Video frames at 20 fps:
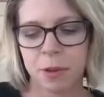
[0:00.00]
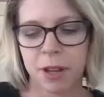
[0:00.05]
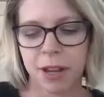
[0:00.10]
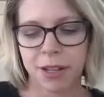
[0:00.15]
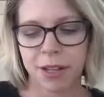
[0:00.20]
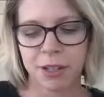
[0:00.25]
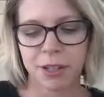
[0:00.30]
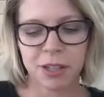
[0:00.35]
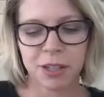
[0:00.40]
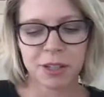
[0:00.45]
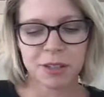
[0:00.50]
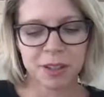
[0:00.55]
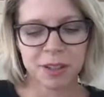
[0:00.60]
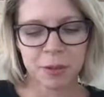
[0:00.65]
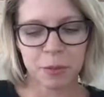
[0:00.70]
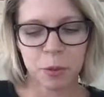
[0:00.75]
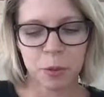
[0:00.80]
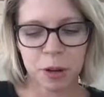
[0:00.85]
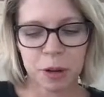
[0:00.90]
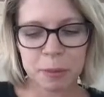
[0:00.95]
Well, Ashley, you
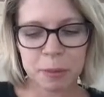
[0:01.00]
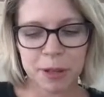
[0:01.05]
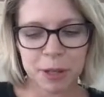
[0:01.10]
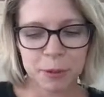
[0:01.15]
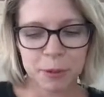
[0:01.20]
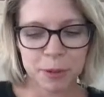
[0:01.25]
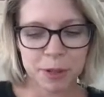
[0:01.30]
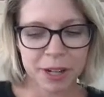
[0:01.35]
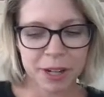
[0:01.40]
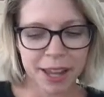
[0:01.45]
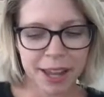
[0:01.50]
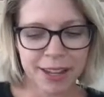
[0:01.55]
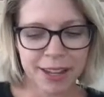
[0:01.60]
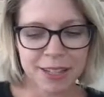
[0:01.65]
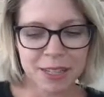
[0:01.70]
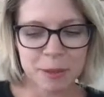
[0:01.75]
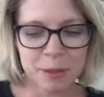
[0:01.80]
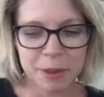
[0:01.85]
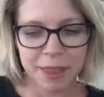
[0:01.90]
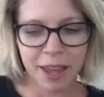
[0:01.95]
did warn me you were going to
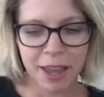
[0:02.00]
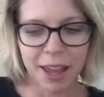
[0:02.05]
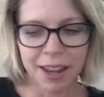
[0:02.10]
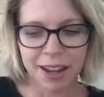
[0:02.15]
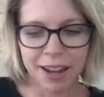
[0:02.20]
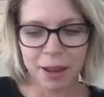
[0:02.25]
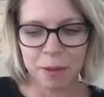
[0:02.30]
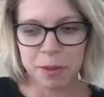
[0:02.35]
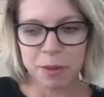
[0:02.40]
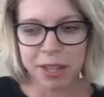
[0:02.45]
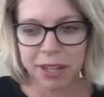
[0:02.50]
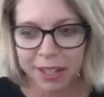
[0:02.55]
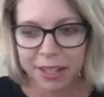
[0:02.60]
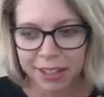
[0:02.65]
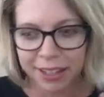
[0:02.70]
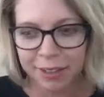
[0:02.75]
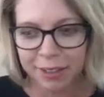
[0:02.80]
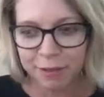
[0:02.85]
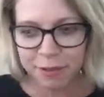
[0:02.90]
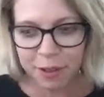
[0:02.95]
ask me that, and I immediately